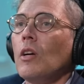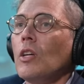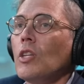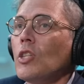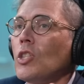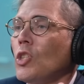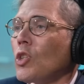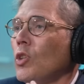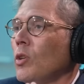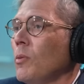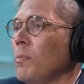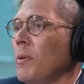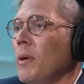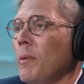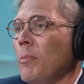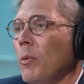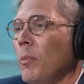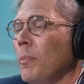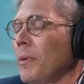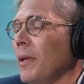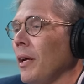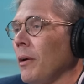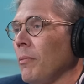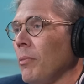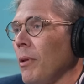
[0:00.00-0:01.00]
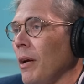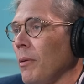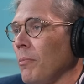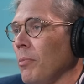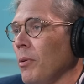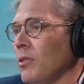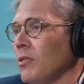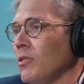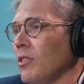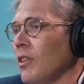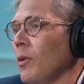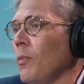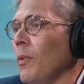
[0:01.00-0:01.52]
Certain people will be like
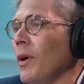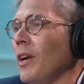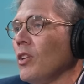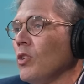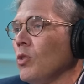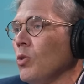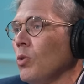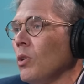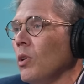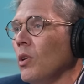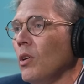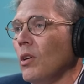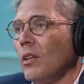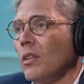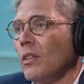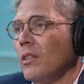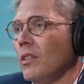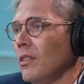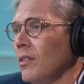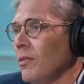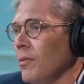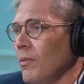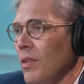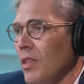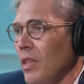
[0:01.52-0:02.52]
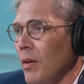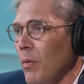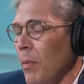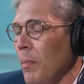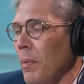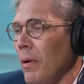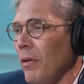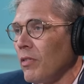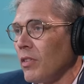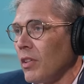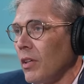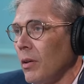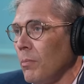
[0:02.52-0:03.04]
blockbusters. They waited too long, they won't
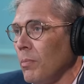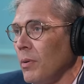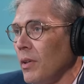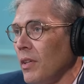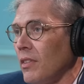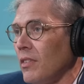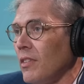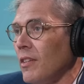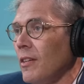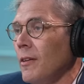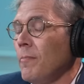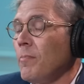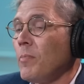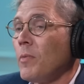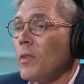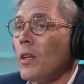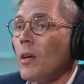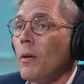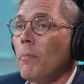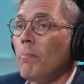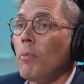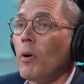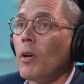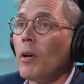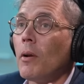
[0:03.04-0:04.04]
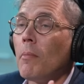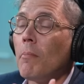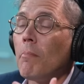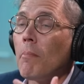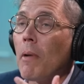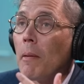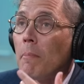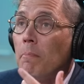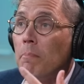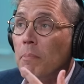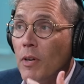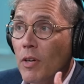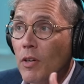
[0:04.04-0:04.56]
be able to compete. But
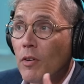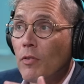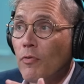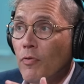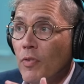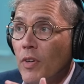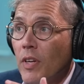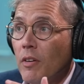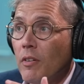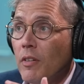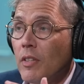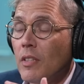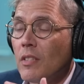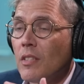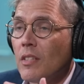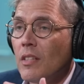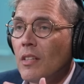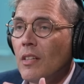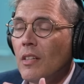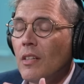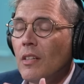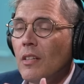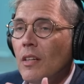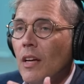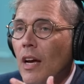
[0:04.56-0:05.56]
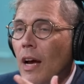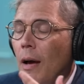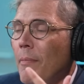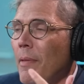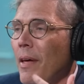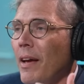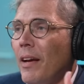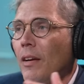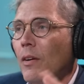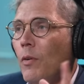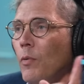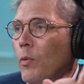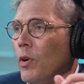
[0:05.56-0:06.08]
my bigger fear is I'm
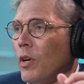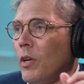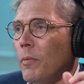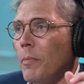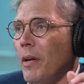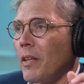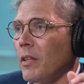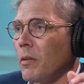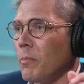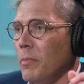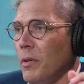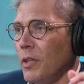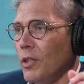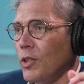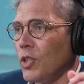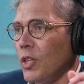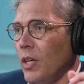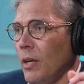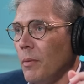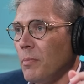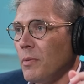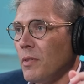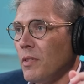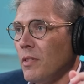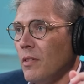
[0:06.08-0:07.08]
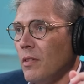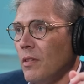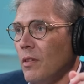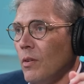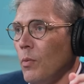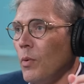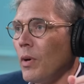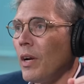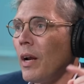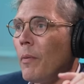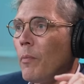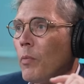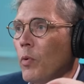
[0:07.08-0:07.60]
not worried about the big shops.
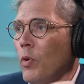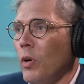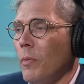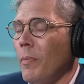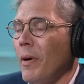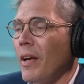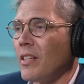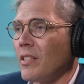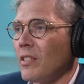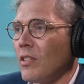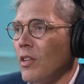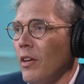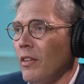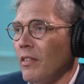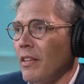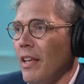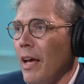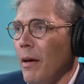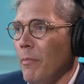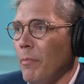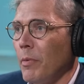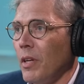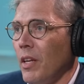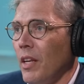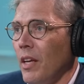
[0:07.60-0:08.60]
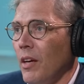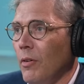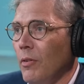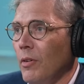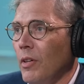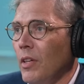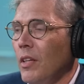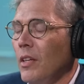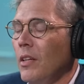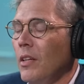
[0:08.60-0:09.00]
What I'm worried about is starting to happen now.